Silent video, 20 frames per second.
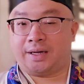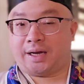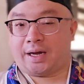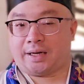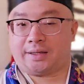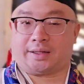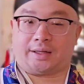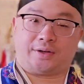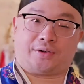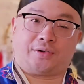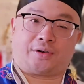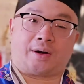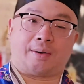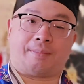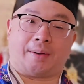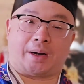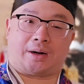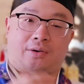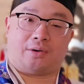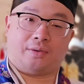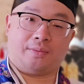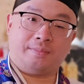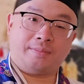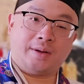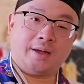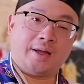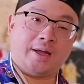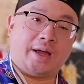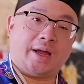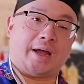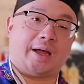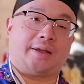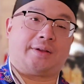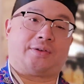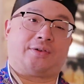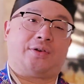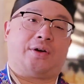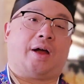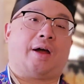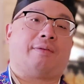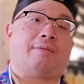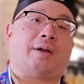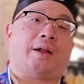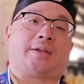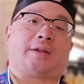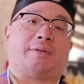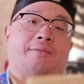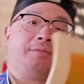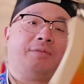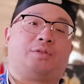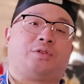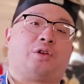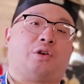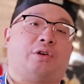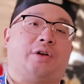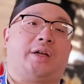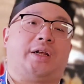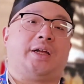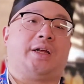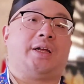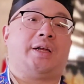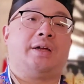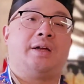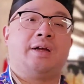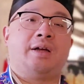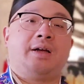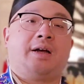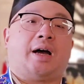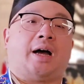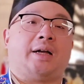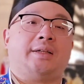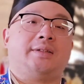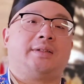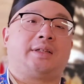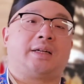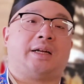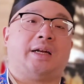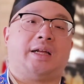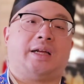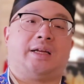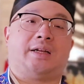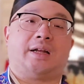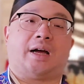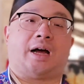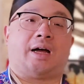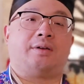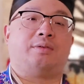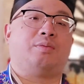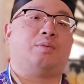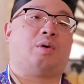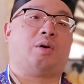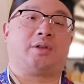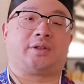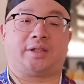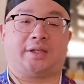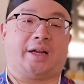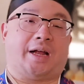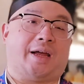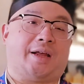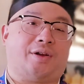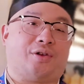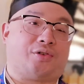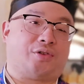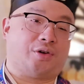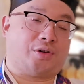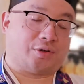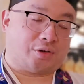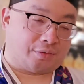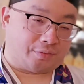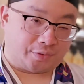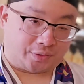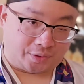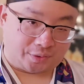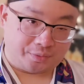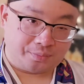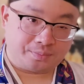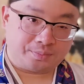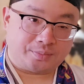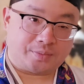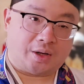and then you come back home and you have lots of dirty, unclean, unwanted energies over you.